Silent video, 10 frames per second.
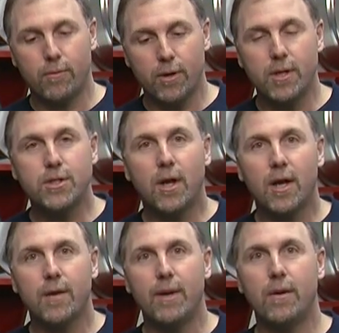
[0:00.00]
we're going to
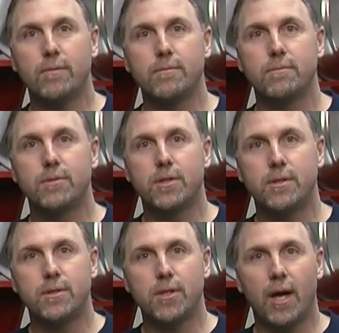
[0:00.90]
talk about
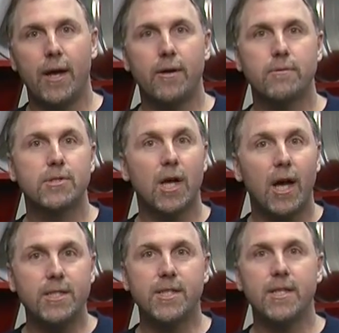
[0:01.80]
tire
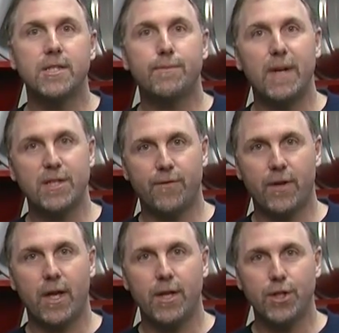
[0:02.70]
sizing and
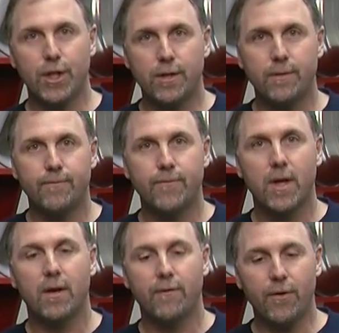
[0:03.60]
specification.
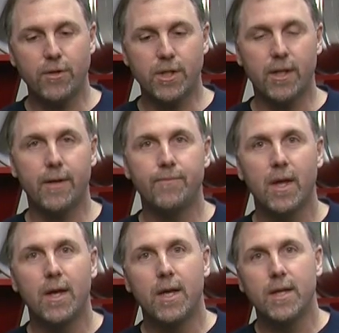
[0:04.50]
Firstly,
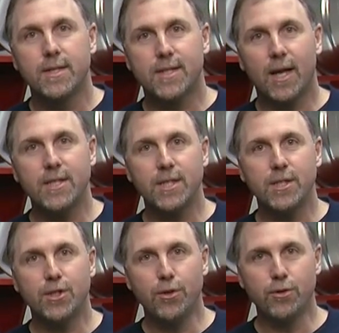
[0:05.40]
sizing
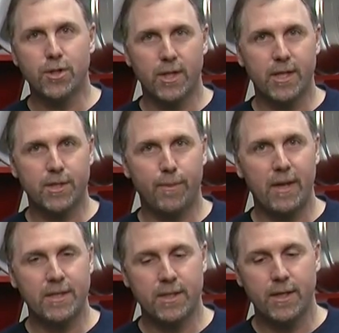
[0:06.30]
is usually
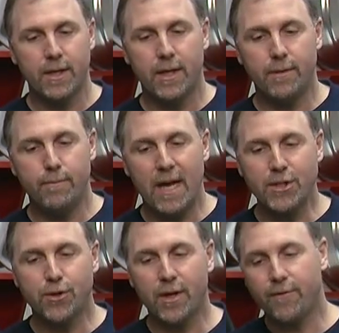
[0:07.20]
expressed in
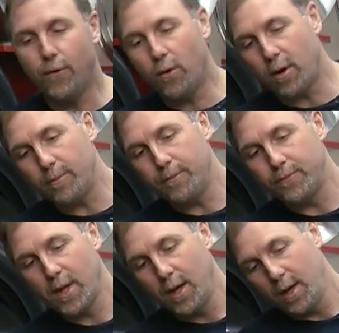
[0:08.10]
metric form,
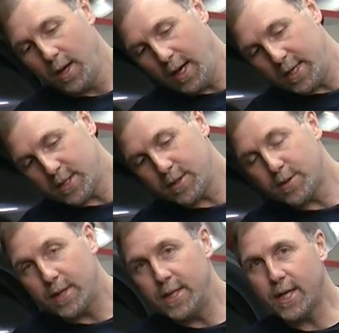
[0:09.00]
and
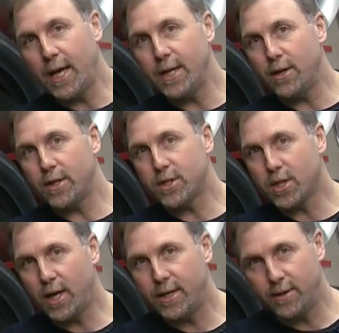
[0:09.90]
it's indicated on the
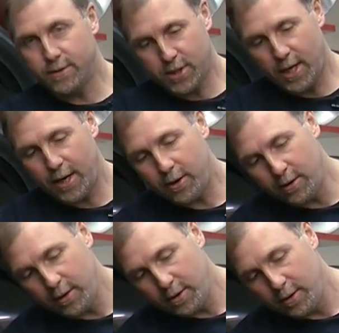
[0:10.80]
side of the tire
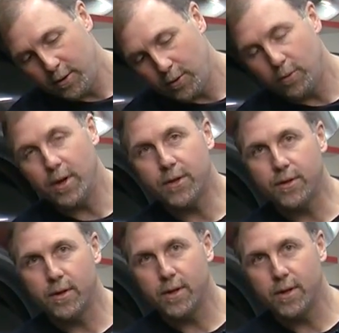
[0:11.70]
with